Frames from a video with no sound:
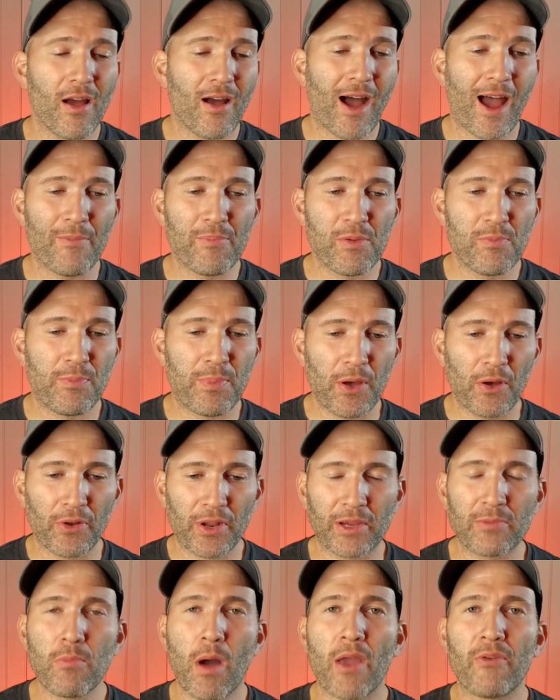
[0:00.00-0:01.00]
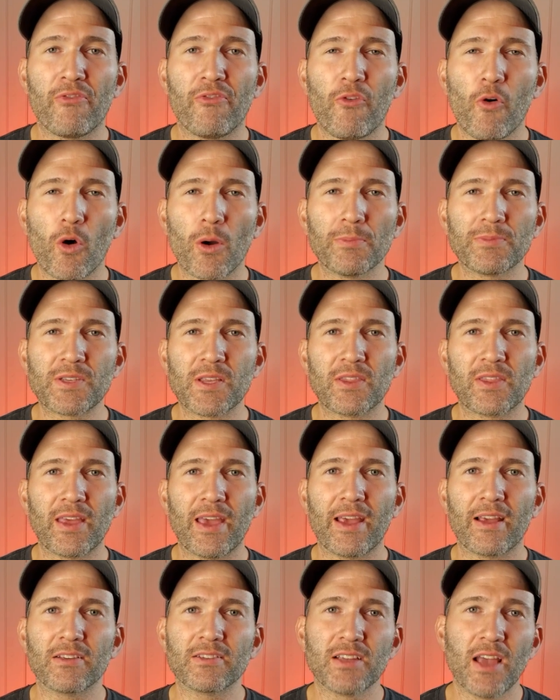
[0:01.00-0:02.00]
I've been building my forms and
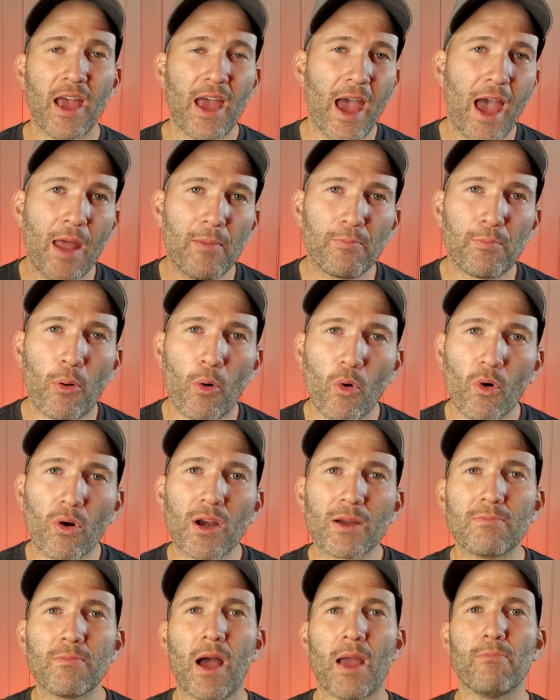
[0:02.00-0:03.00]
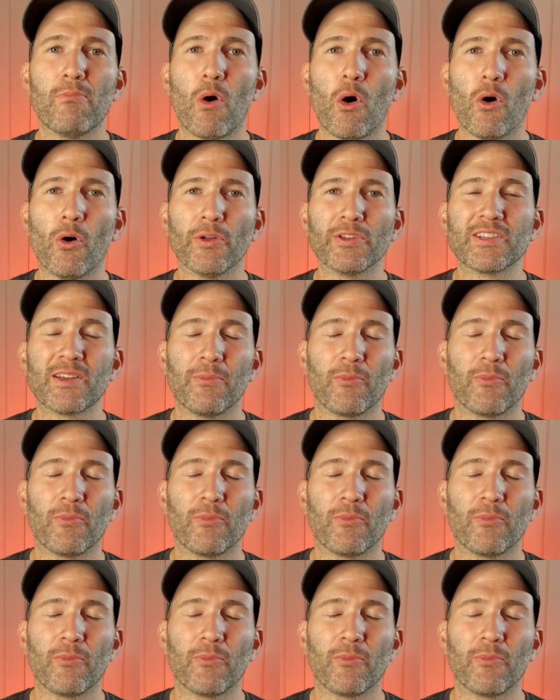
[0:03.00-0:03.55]
things and pouring my molds.